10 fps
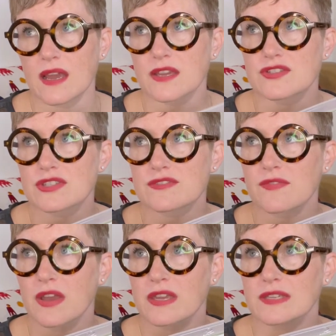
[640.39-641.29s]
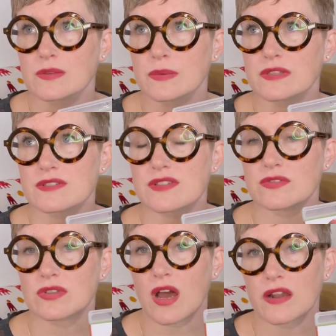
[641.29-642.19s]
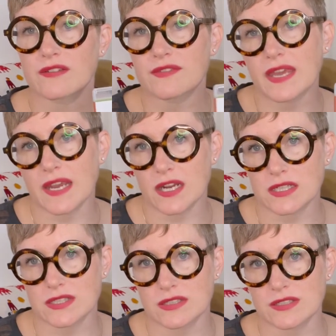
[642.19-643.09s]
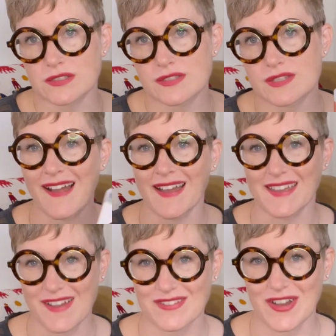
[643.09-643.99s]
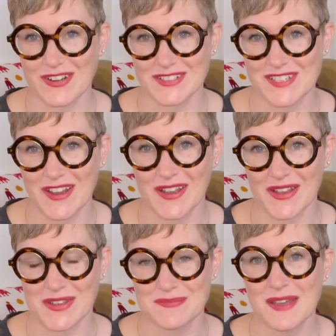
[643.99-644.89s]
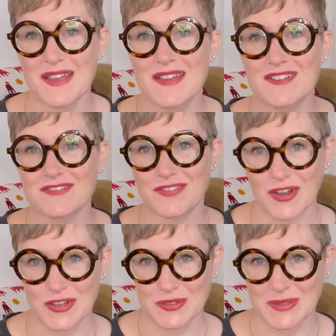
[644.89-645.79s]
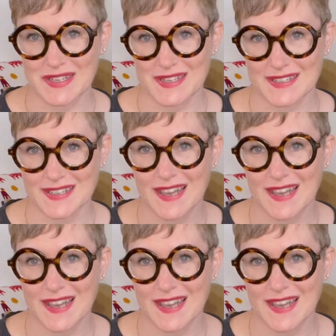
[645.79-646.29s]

I just find when there's a lot of characters, I have a hard time following